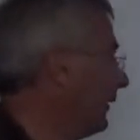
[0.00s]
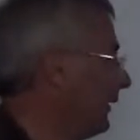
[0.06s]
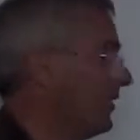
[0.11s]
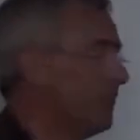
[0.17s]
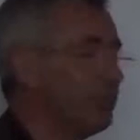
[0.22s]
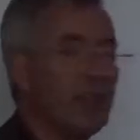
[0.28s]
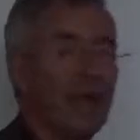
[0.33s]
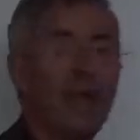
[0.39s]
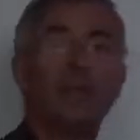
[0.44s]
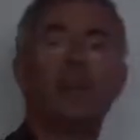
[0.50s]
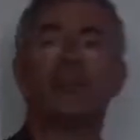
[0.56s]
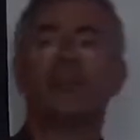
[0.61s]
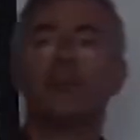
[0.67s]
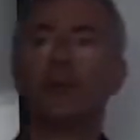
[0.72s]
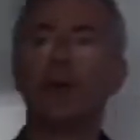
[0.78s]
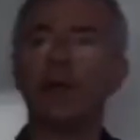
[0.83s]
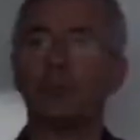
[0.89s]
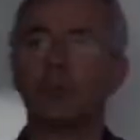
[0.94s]
is an
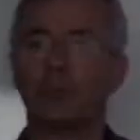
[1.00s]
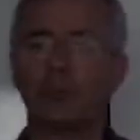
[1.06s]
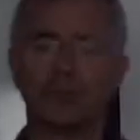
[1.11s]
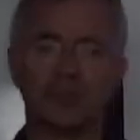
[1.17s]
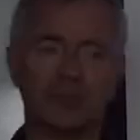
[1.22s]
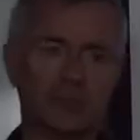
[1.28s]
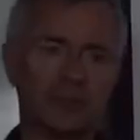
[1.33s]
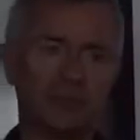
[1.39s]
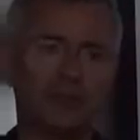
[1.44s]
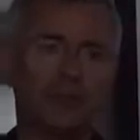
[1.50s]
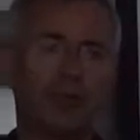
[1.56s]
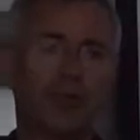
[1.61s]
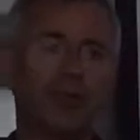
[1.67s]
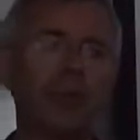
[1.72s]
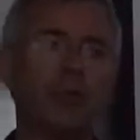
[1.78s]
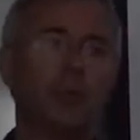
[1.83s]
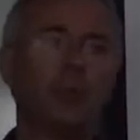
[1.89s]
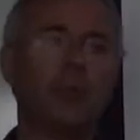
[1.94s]
end-to-end process, and if you
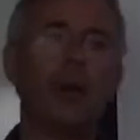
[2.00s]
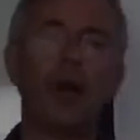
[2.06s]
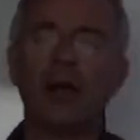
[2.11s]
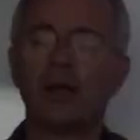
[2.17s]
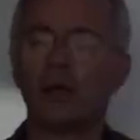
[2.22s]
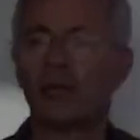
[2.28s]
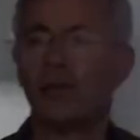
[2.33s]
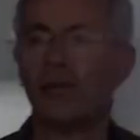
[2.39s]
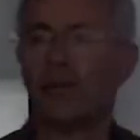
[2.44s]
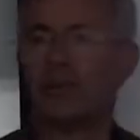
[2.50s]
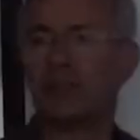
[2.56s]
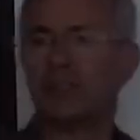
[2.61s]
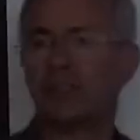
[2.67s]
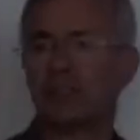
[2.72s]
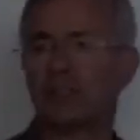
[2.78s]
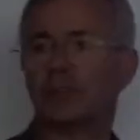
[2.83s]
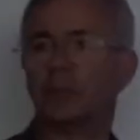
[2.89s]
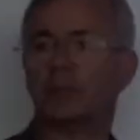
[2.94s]
think back to the
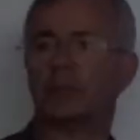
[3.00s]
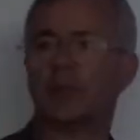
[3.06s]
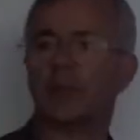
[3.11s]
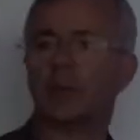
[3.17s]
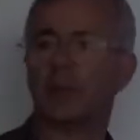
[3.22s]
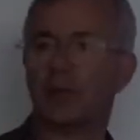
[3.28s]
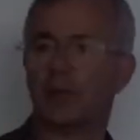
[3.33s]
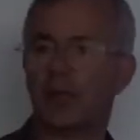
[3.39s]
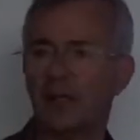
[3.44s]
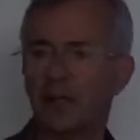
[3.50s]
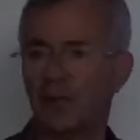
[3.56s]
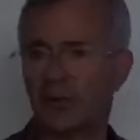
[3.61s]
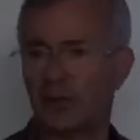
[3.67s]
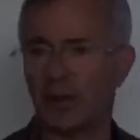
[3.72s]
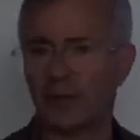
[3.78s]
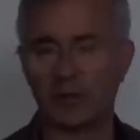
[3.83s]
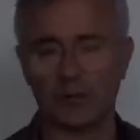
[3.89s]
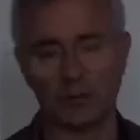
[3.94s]
system development life
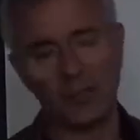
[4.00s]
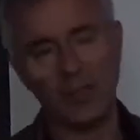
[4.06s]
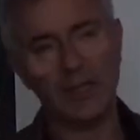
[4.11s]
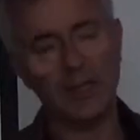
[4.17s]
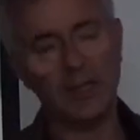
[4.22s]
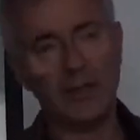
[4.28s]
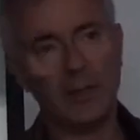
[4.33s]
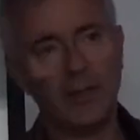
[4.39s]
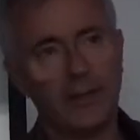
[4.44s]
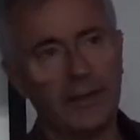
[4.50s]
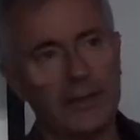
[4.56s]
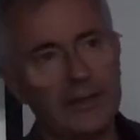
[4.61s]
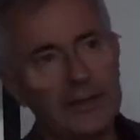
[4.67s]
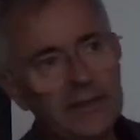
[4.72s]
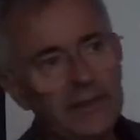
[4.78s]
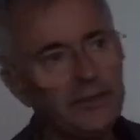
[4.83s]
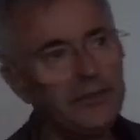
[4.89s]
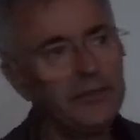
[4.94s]
cycle,
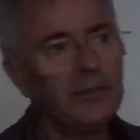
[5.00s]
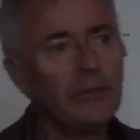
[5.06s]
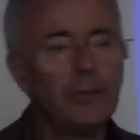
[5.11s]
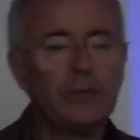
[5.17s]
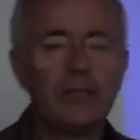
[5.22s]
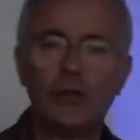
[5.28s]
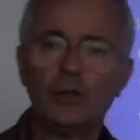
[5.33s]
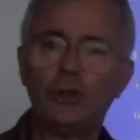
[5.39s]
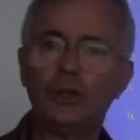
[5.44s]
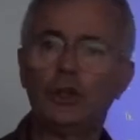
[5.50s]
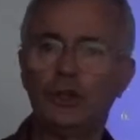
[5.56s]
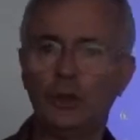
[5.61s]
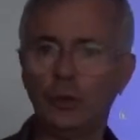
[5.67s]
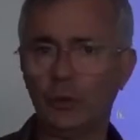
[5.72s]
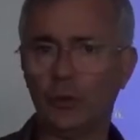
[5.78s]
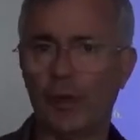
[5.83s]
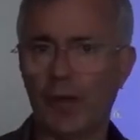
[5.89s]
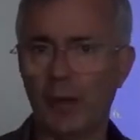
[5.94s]
even if we don't
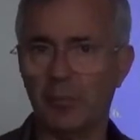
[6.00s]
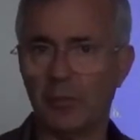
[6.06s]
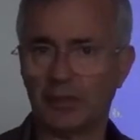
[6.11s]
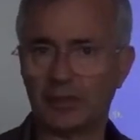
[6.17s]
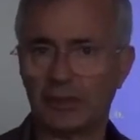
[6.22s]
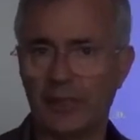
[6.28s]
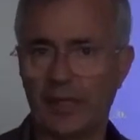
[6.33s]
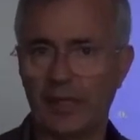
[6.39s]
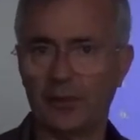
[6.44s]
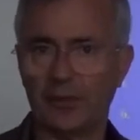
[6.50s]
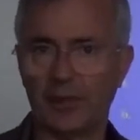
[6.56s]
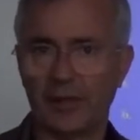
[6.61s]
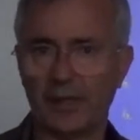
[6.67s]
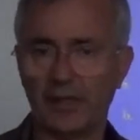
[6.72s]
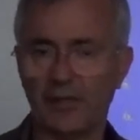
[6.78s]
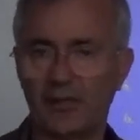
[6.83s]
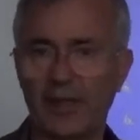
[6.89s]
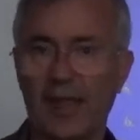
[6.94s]
use that much
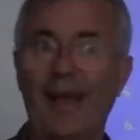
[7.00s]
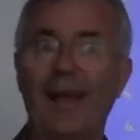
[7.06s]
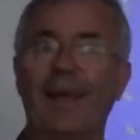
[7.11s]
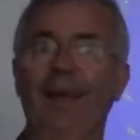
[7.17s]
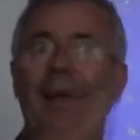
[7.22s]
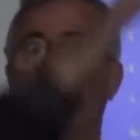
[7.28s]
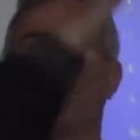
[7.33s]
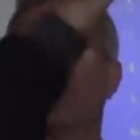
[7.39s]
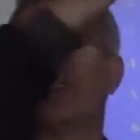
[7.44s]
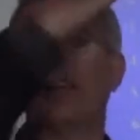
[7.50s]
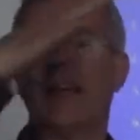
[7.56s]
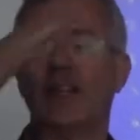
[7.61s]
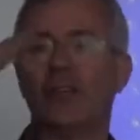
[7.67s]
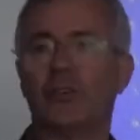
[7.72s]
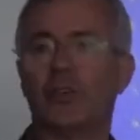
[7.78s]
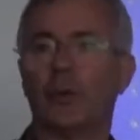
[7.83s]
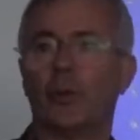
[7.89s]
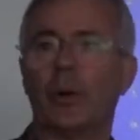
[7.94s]
nowadays as an
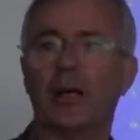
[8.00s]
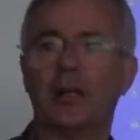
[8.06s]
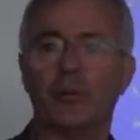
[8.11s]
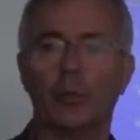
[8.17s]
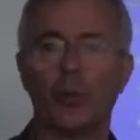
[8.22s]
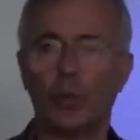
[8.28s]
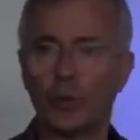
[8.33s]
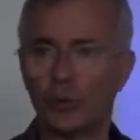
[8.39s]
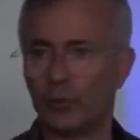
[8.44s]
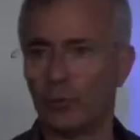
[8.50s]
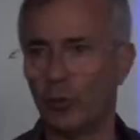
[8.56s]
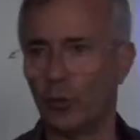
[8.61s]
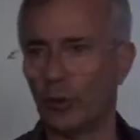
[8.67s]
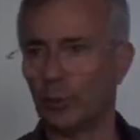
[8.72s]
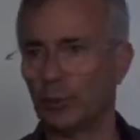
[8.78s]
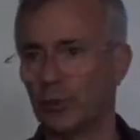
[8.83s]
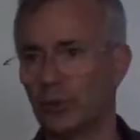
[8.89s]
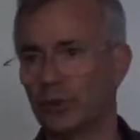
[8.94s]
end-to-end waterfall
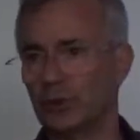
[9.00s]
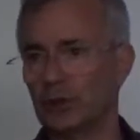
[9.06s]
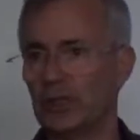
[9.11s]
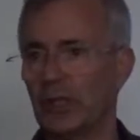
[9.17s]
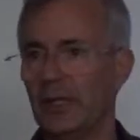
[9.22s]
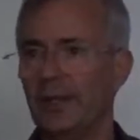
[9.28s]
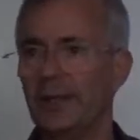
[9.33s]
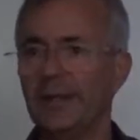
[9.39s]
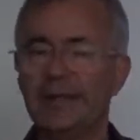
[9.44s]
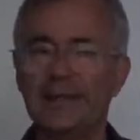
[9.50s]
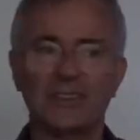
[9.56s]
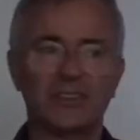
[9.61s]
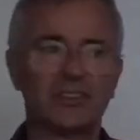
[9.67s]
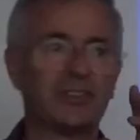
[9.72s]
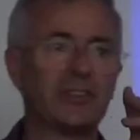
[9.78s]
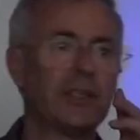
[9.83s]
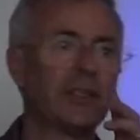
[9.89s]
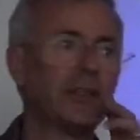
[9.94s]
approach, it
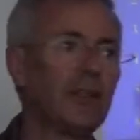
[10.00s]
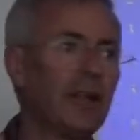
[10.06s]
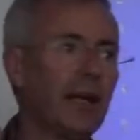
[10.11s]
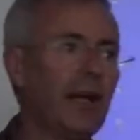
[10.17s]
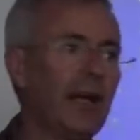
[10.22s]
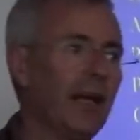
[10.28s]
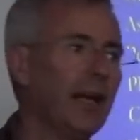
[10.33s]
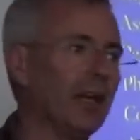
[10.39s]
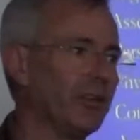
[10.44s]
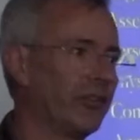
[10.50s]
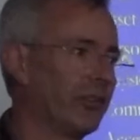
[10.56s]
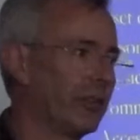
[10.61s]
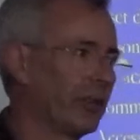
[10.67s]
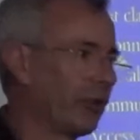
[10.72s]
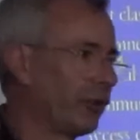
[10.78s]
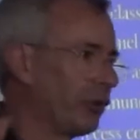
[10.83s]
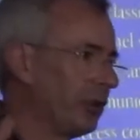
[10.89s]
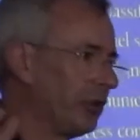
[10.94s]
still has the
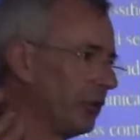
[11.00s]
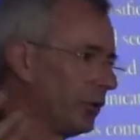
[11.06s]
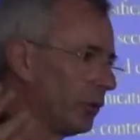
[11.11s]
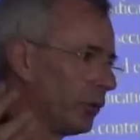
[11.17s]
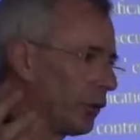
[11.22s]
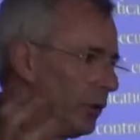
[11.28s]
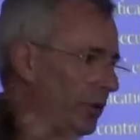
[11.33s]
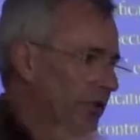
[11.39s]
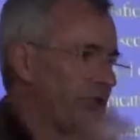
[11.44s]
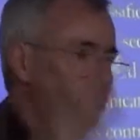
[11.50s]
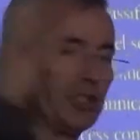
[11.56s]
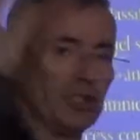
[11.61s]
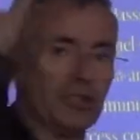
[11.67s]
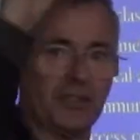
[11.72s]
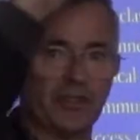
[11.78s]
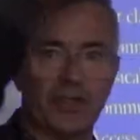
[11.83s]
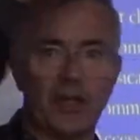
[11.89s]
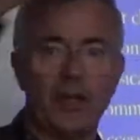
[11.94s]
critical
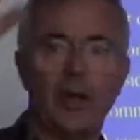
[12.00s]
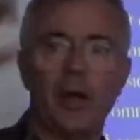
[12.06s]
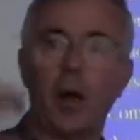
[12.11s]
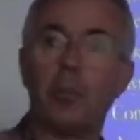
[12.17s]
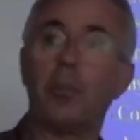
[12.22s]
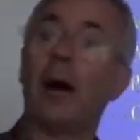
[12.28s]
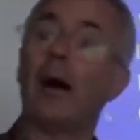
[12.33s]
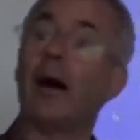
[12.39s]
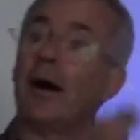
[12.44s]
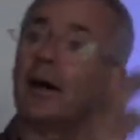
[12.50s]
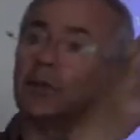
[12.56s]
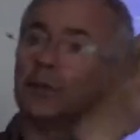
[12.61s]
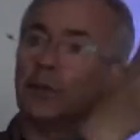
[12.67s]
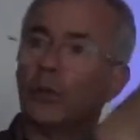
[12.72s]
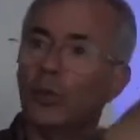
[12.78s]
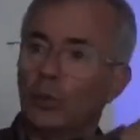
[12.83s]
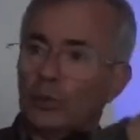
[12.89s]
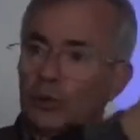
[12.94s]
questions about how you
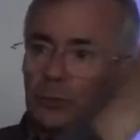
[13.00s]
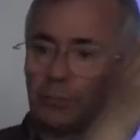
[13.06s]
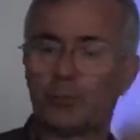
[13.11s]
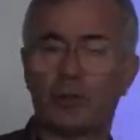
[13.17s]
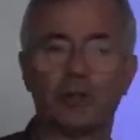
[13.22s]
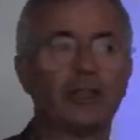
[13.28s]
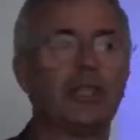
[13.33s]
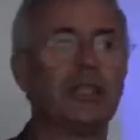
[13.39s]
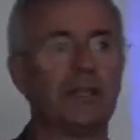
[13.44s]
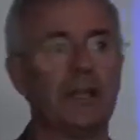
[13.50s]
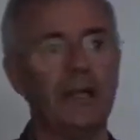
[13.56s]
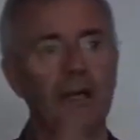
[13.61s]
launch a project,